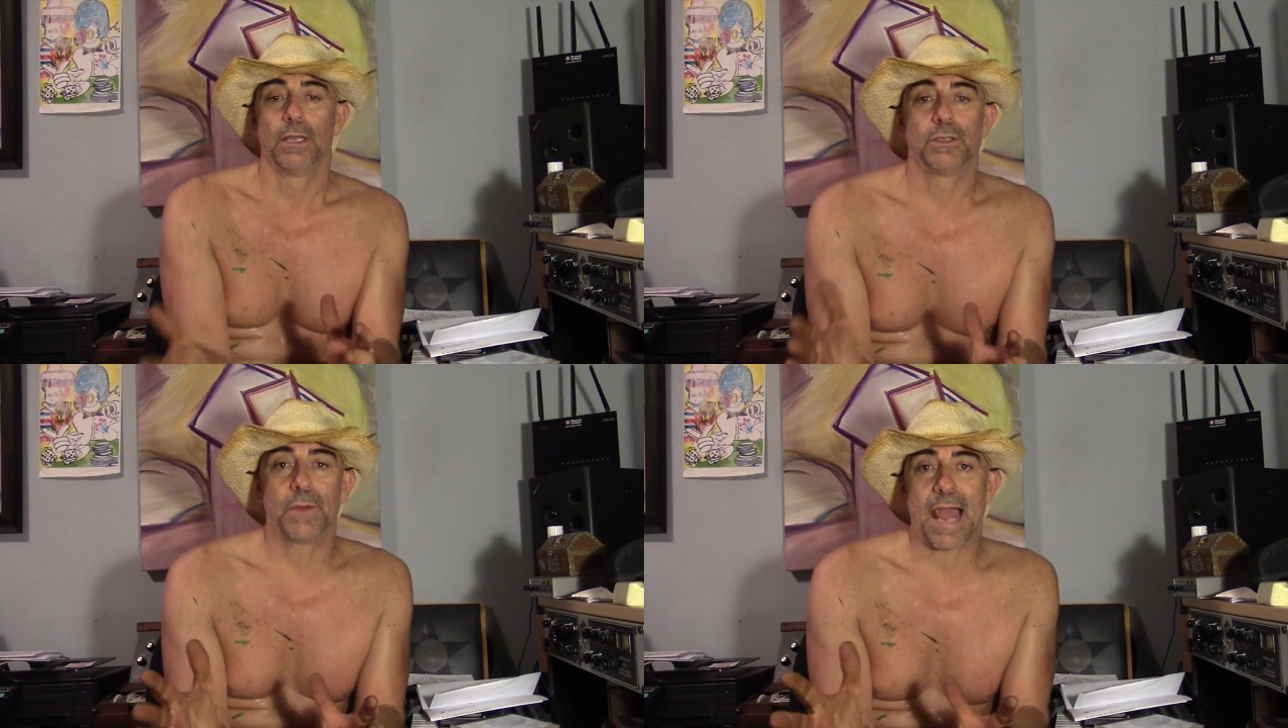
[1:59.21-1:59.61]

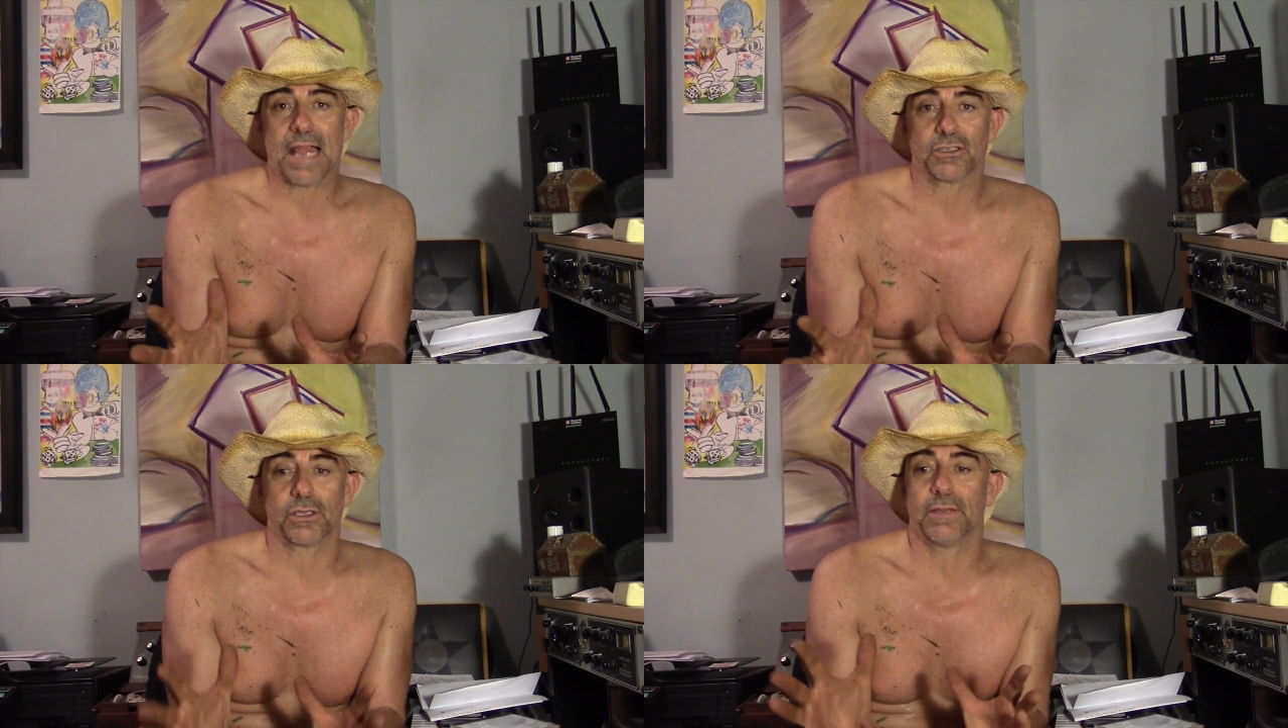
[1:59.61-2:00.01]
to
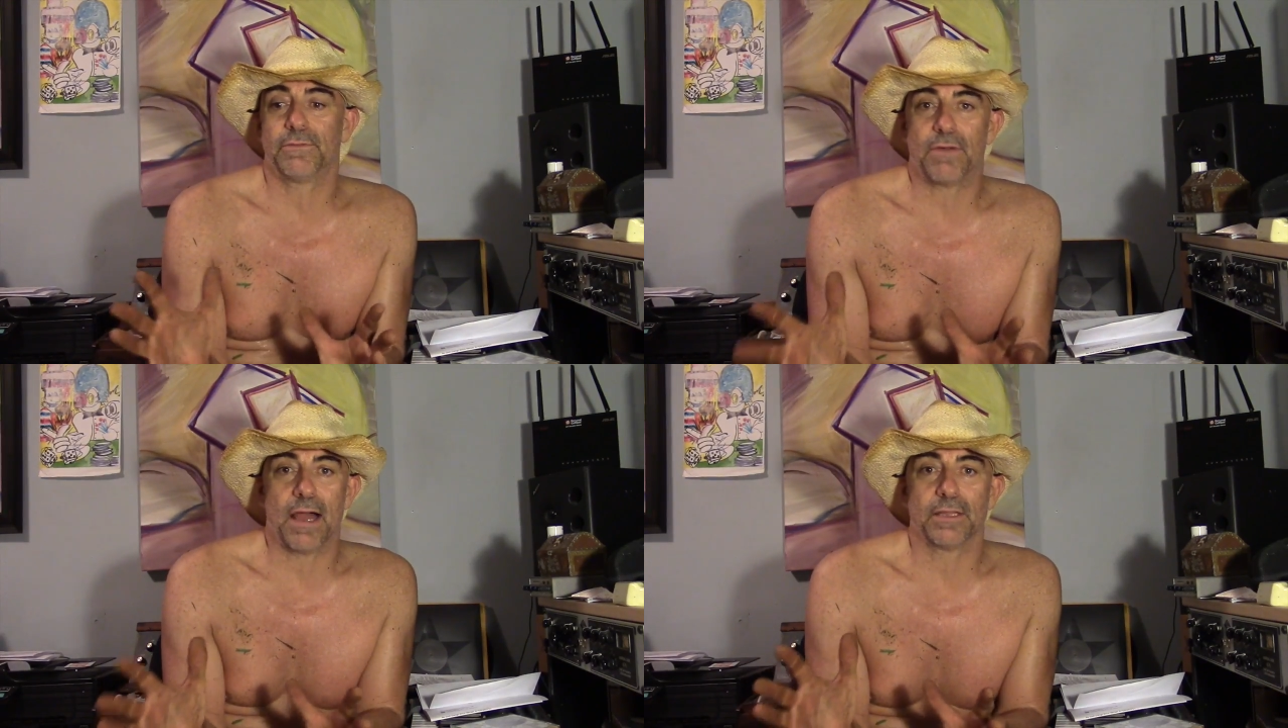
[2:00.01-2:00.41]
actually
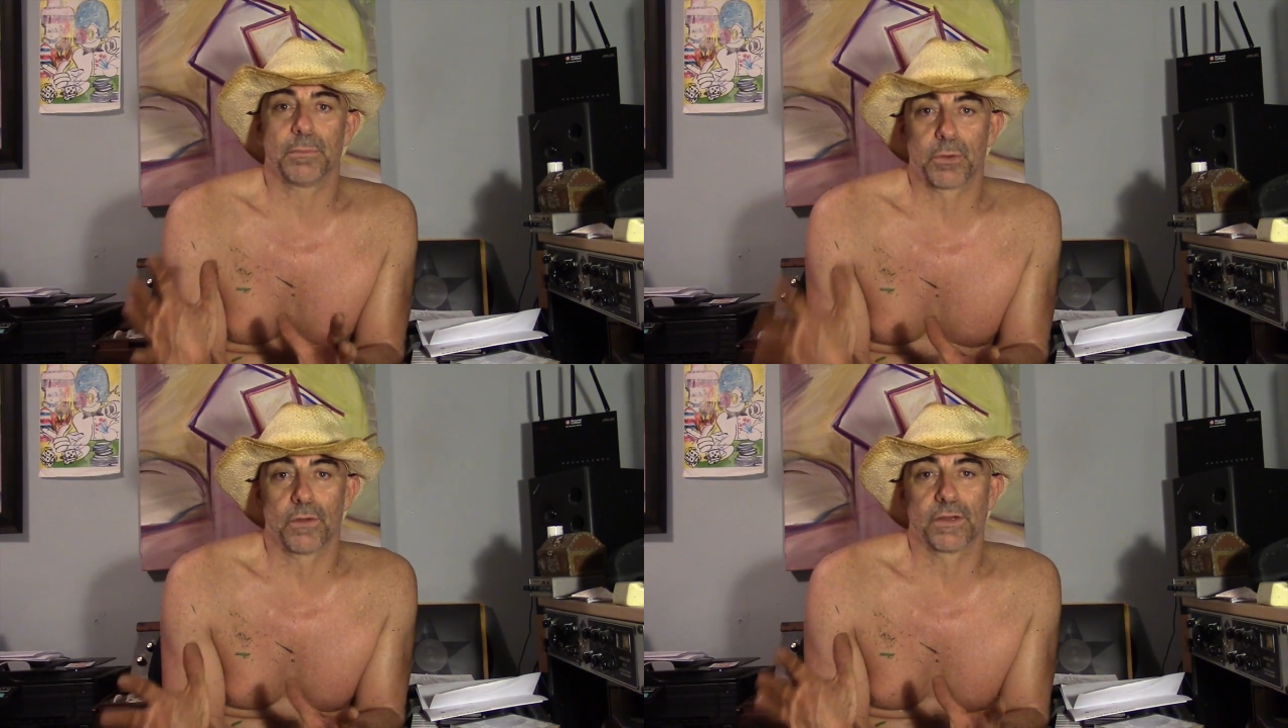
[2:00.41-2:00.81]
find the
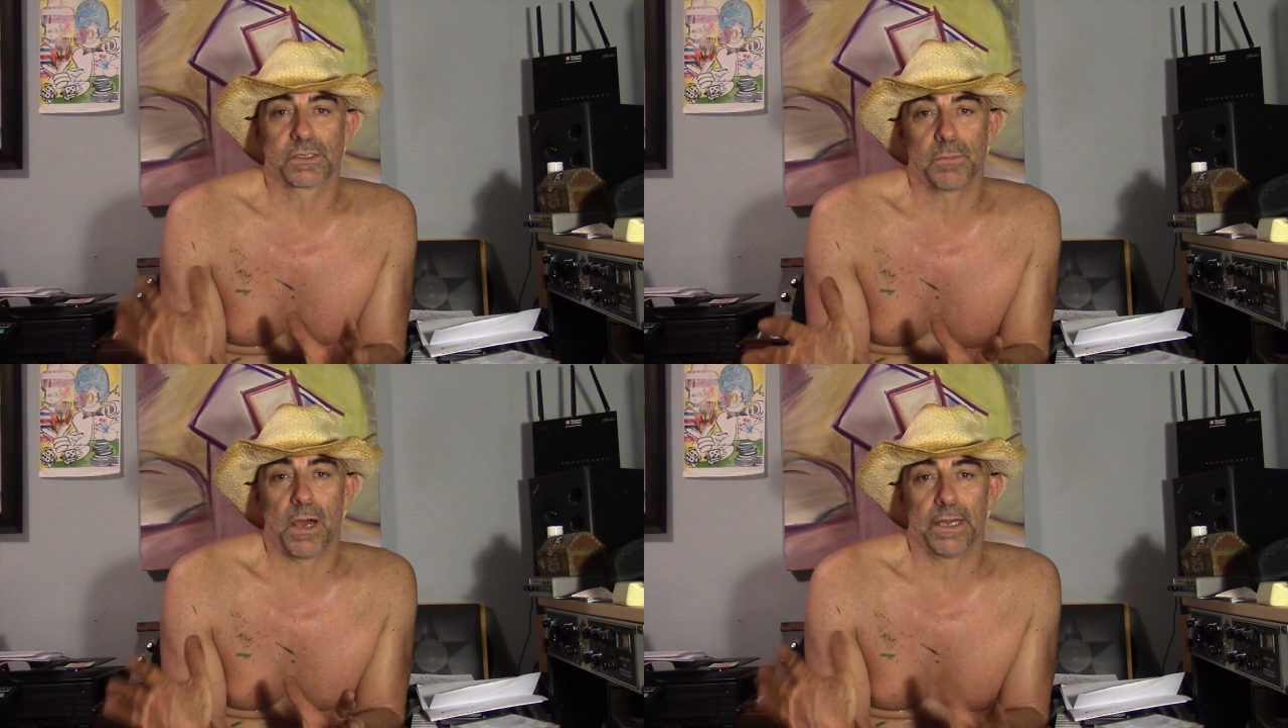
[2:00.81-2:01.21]
perfect
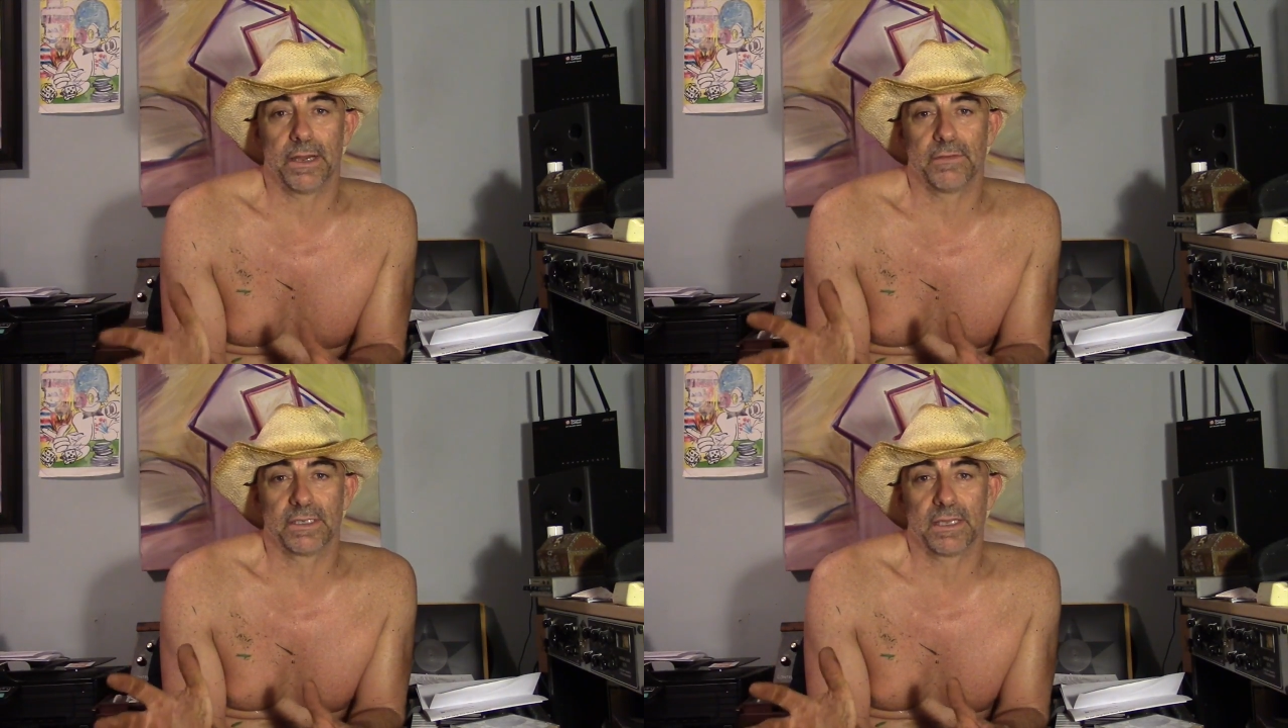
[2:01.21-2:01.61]
spot
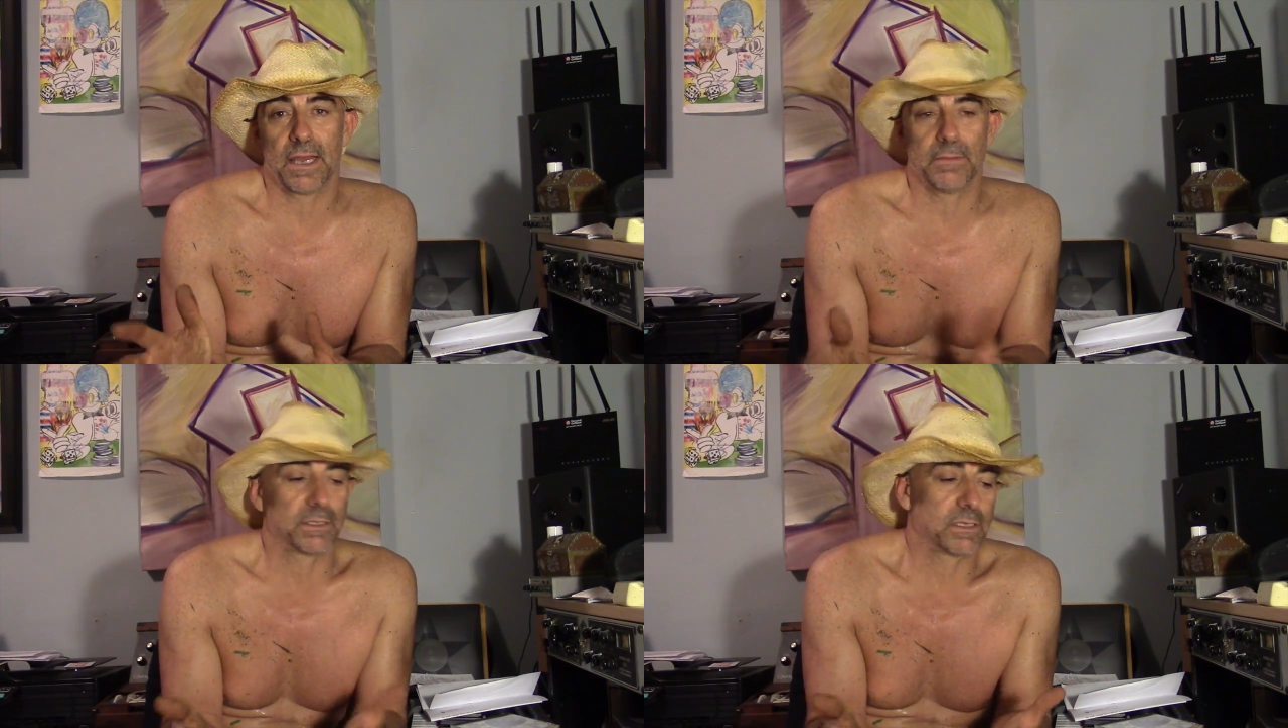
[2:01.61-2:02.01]
every
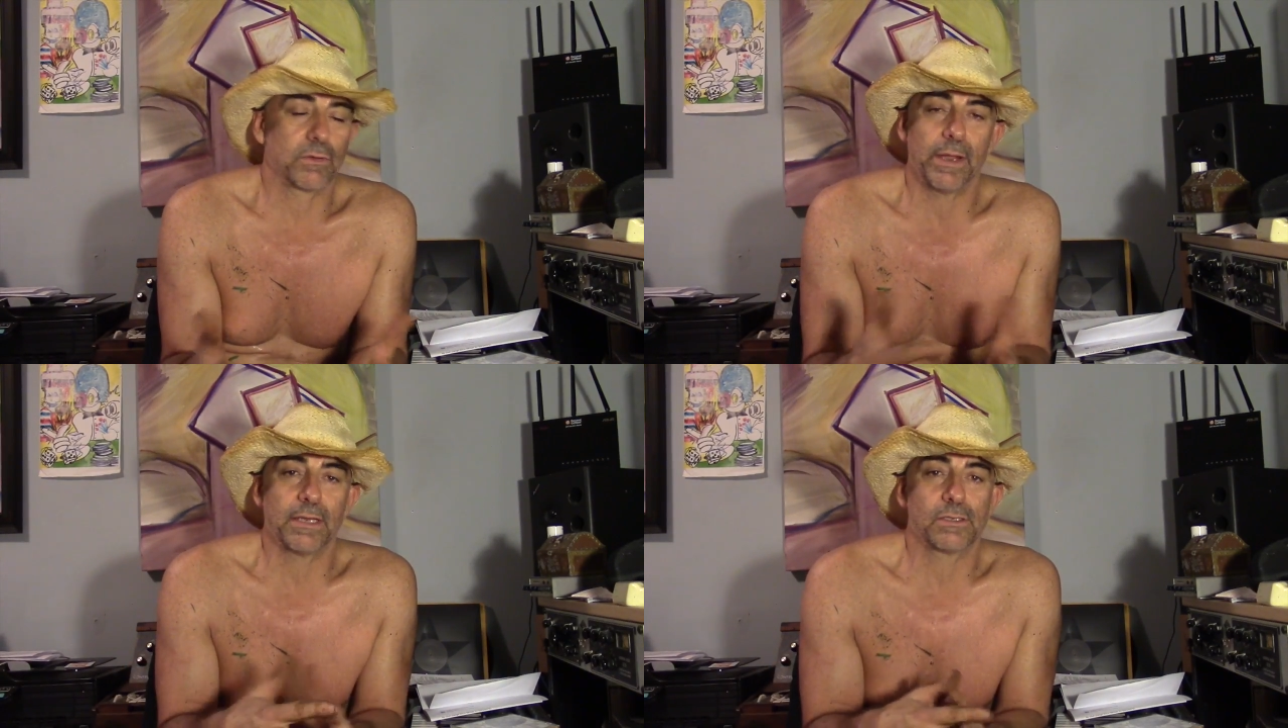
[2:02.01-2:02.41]
time. It's the
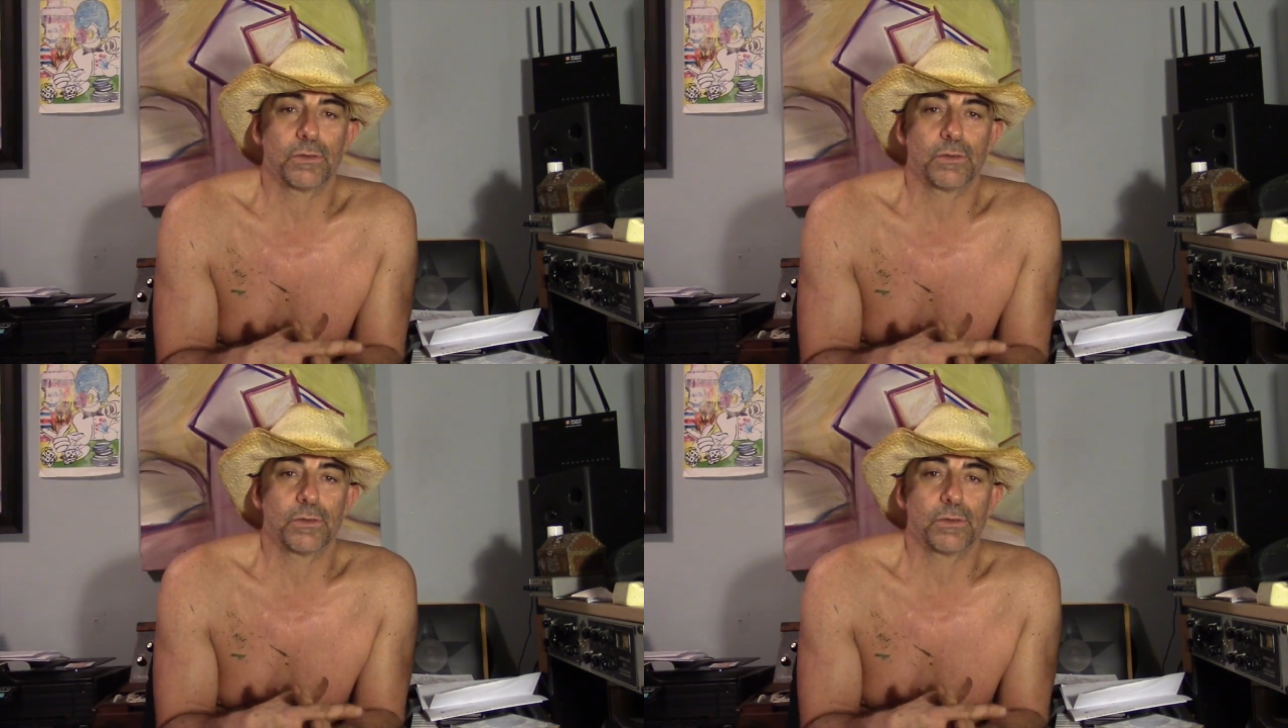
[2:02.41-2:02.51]
greatest